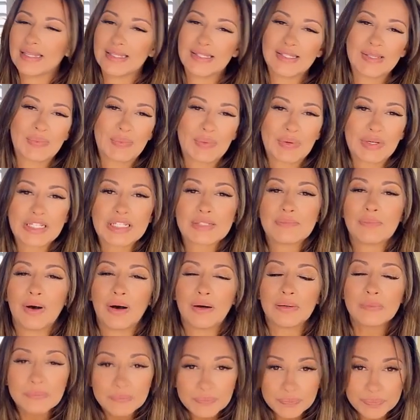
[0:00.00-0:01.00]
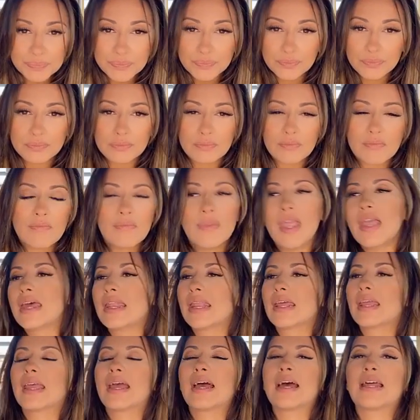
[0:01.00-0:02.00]
and some were small.
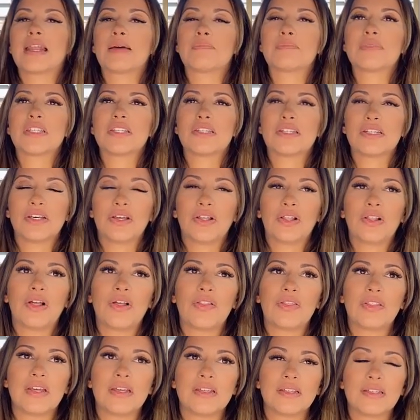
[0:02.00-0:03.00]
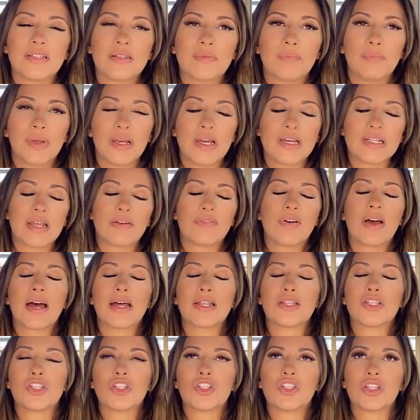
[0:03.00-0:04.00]
And again, I'm still on this because I've
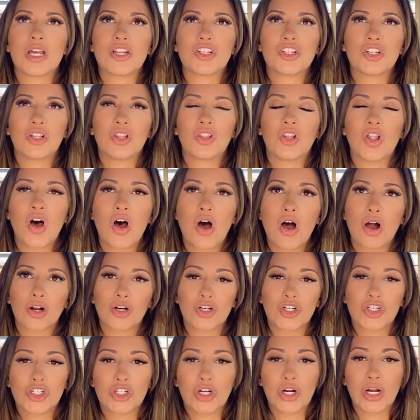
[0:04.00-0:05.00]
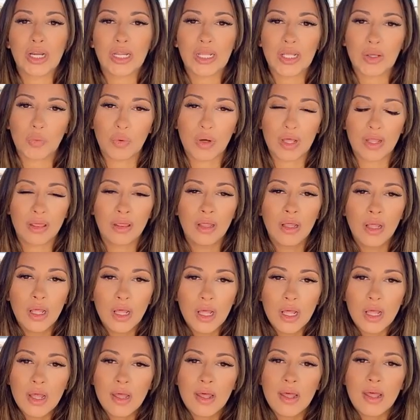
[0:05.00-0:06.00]
had such a long journey with
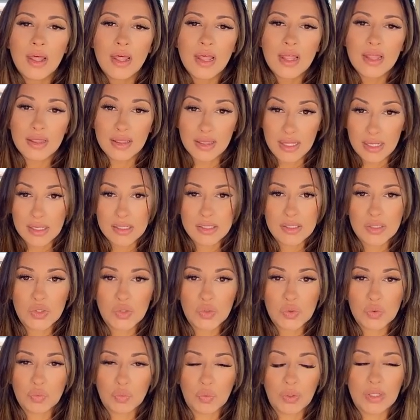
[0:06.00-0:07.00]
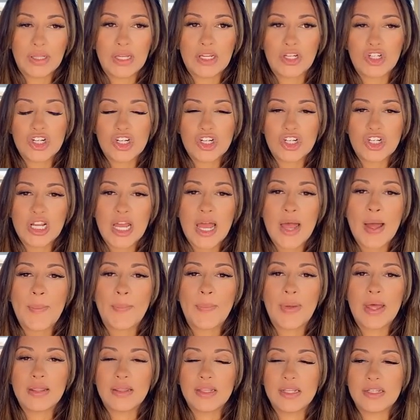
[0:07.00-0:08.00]
this
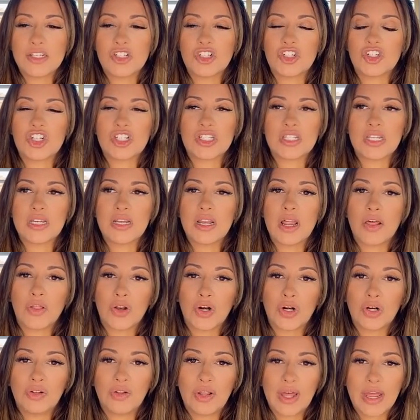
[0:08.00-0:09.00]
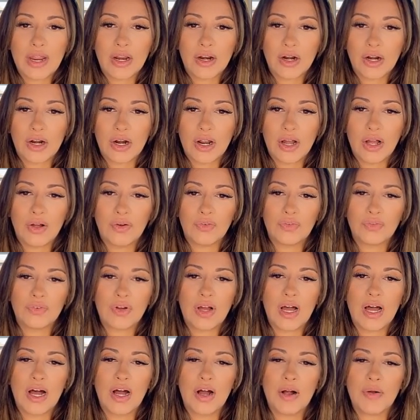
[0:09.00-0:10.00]
relationship, and this is just another layer
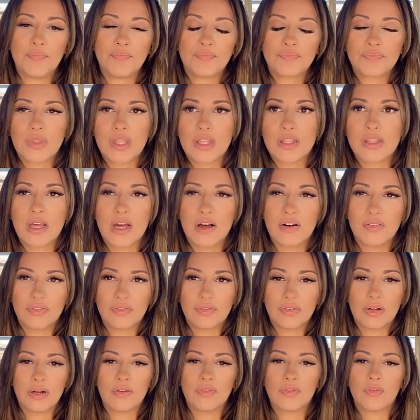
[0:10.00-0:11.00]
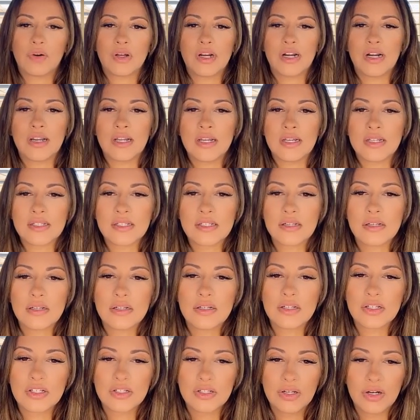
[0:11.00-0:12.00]
of what it is.
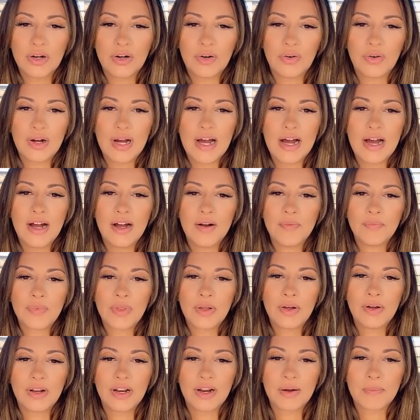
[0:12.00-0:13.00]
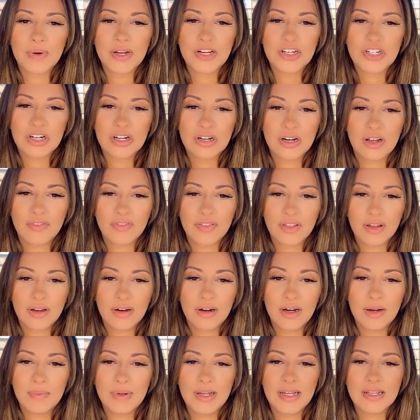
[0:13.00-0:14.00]
So hold on, I'm going to turn off the
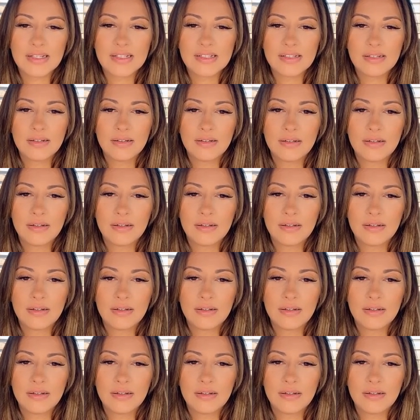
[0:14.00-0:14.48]
comments.